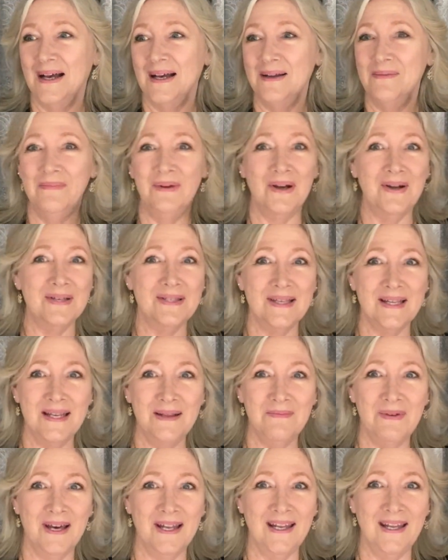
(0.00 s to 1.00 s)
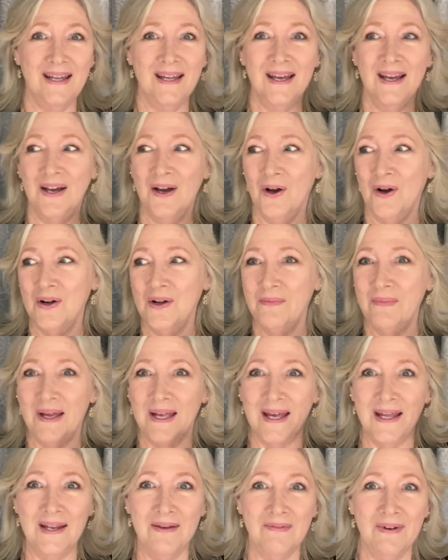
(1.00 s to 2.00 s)
embarrass anybody or to make
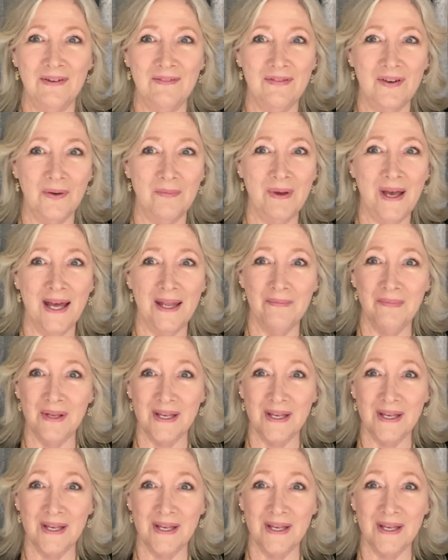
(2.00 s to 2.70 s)
anyone feel bad,